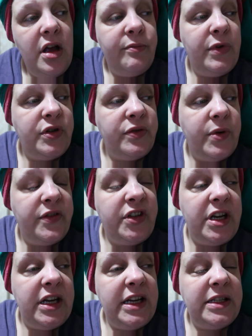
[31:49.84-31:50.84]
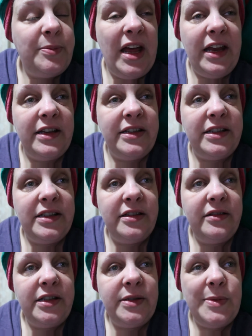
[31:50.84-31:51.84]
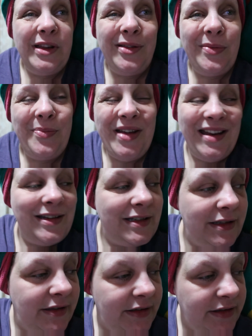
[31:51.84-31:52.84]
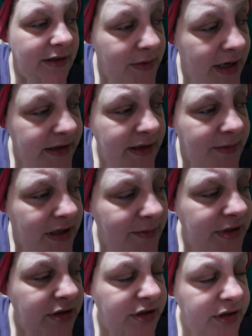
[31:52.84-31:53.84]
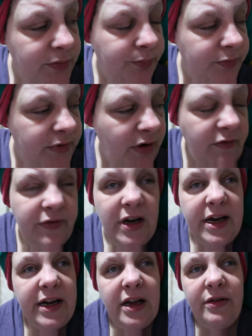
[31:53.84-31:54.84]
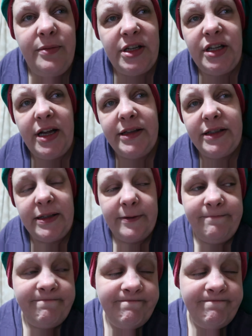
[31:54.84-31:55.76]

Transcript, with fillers: Most of what I've done is patterns this month but as I'm not, sometimes you just don't feel like colouring much else so